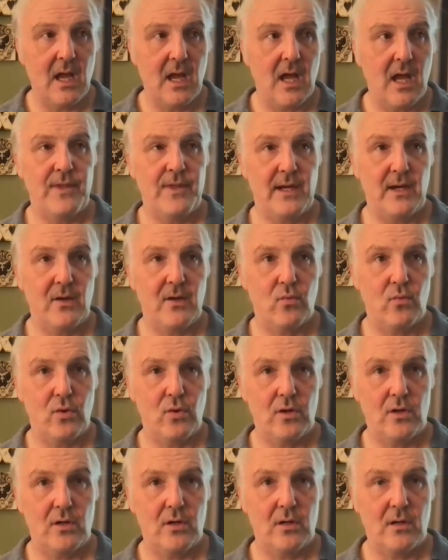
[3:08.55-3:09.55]
There
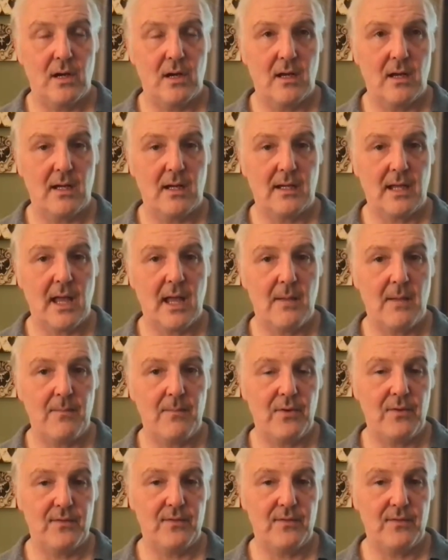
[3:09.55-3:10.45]
were a couple of